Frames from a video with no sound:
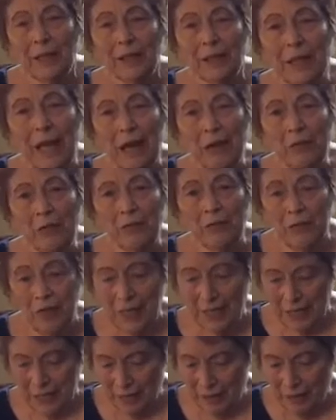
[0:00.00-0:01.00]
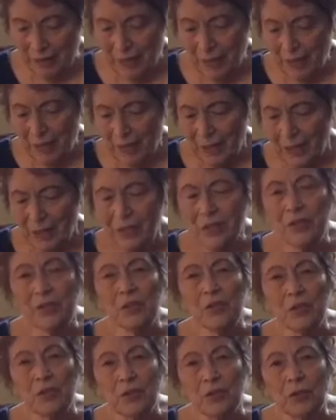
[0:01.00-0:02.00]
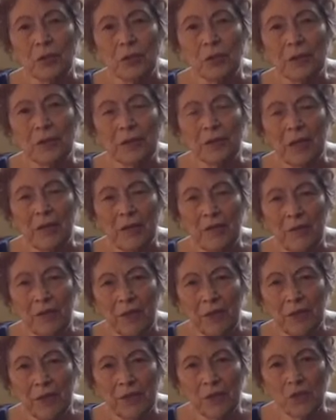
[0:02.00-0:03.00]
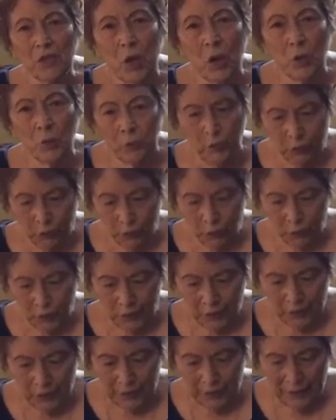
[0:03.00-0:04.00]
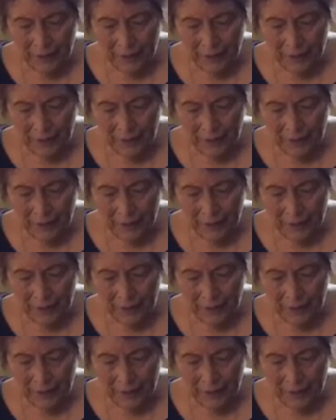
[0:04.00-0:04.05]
"Now faith is the assurance of things hoped for,